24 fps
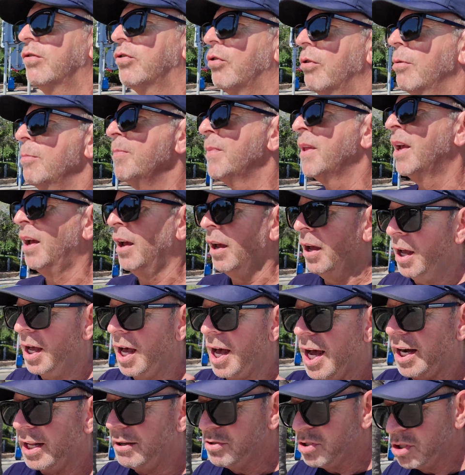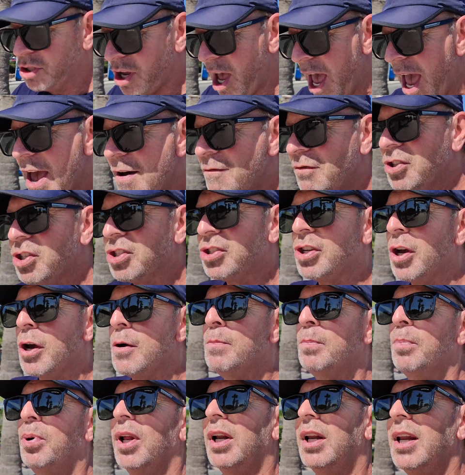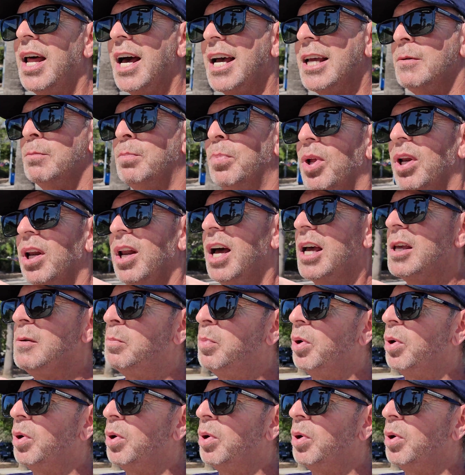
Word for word: for him, and he's ever so polite, polite,